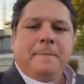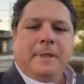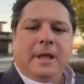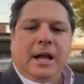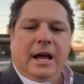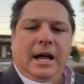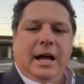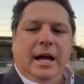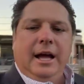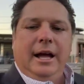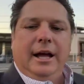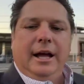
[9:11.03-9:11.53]

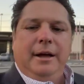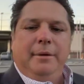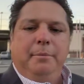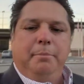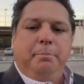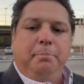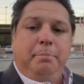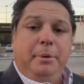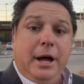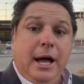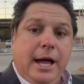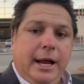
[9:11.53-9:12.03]

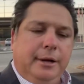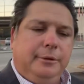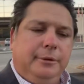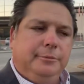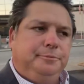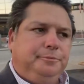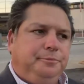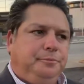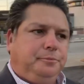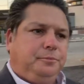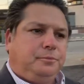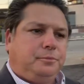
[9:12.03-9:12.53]
But
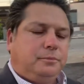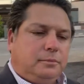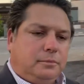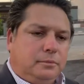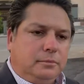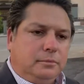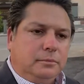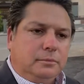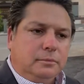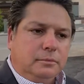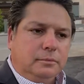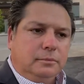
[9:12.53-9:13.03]

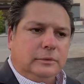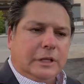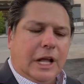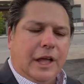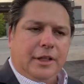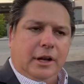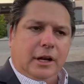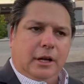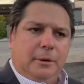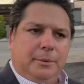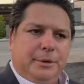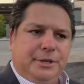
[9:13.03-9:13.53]

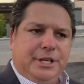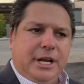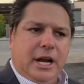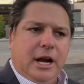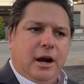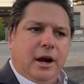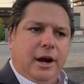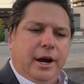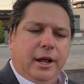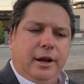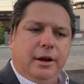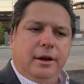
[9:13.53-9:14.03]
the
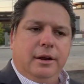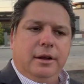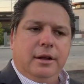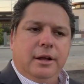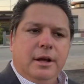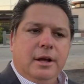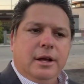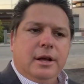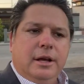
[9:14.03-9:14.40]
Libertarian